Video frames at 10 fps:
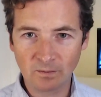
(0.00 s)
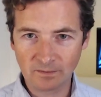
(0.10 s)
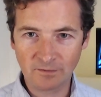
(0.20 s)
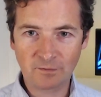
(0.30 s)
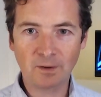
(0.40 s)

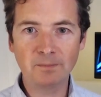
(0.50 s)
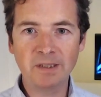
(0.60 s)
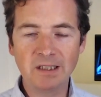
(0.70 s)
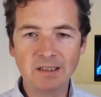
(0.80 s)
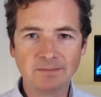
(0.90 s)
all
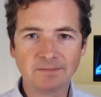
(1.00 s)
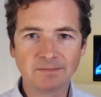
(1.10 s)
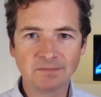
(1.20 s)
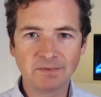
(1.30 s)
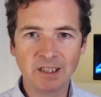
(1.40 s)
from me
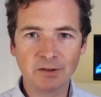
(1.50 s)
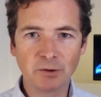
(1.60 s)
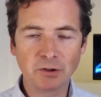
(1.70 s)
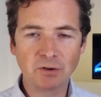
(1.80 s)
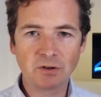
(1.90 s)

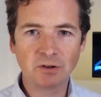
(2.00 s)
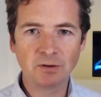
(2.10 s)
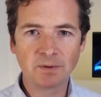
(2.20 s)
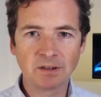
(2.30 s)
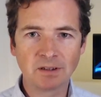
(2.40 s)
here on
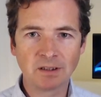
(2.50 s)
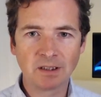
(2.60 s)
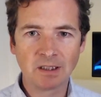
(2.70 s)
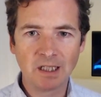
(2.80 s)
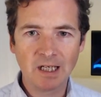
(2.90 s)
YouTube.
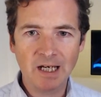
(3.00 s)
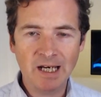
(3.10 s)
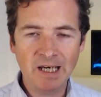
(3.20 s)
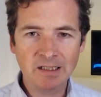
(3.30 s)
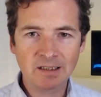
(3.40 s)

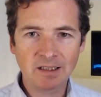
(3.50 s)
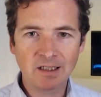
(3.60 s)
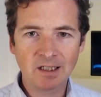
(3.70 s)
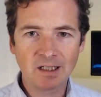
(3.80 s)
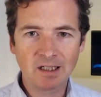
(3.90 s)
And
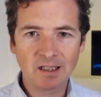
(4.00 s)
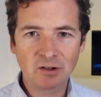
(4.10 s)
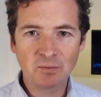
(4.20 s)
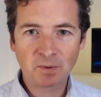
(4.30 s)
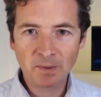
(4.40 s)

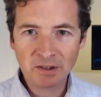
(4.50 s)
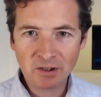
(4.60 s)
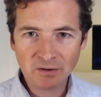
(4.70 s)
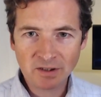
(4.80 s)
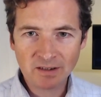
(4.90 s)
you've
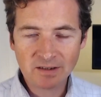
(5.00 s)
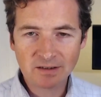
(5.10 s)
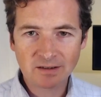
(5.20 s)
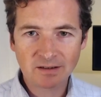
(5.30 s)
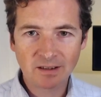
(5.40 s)
probably
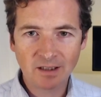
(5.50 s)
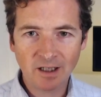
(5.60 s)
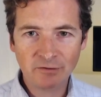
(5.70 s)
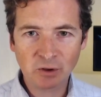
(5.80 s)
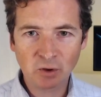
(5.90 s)
noticed
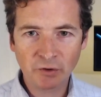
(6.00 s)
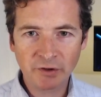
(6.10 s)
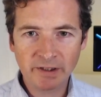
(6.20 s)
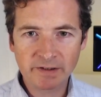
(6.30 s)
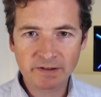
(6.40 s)
I
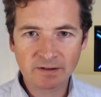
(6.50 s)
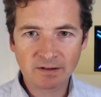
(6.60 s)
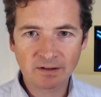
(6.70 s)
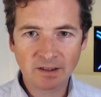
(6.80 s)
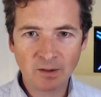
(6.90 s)
record these
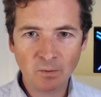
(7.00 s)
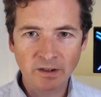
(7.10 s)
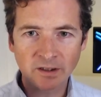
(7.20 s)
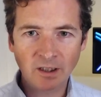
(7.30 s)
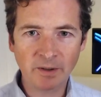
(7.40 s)
in
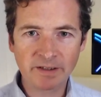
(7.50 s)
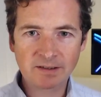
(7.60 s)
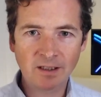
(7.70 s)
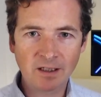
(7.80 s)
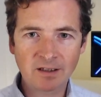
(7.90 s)
one go. I
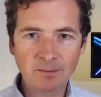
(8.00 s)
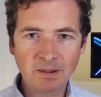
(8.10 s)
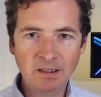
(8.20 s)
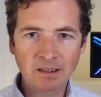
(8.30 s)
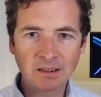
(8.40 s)
start at
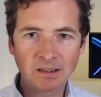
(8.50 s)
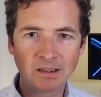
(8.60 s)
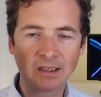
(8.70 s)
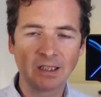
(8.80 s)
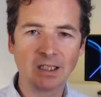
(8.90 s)
the
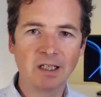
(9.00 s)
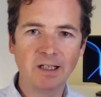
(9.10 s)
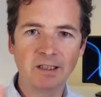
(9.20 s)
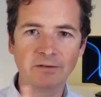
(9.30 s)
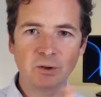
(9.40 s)
beginning
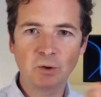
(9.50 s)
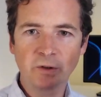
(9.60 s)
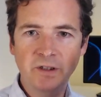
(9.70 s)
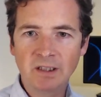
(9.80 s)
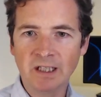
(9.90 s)
and I
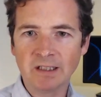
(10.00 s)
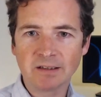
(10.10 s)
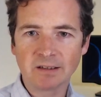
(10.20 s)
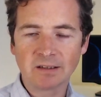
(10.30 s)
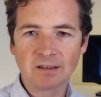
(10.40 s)
record to the
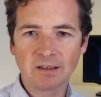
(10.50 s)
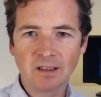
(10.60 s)
end.